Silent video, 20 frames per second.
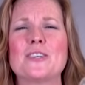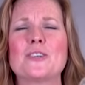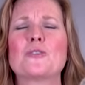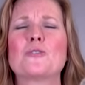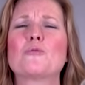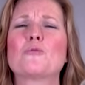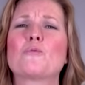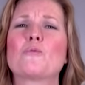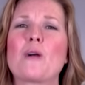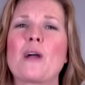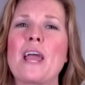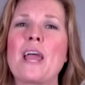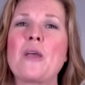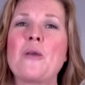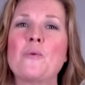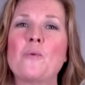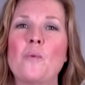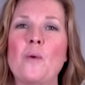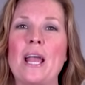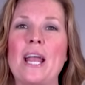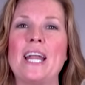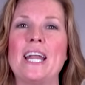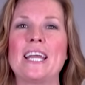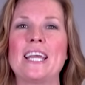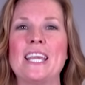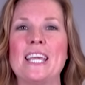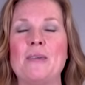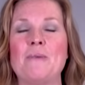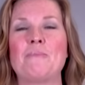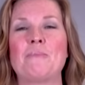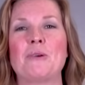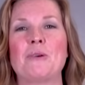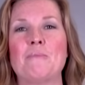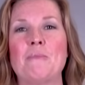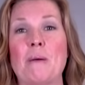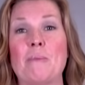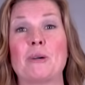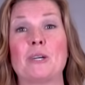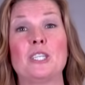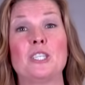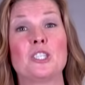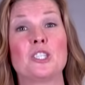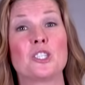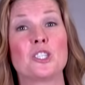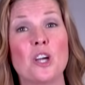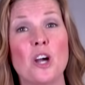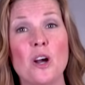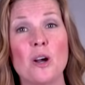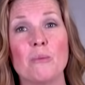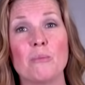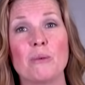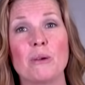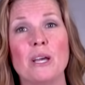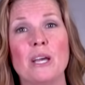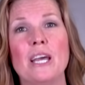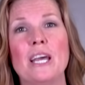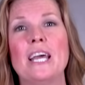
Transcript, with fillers: a great way to keep your memory sharp,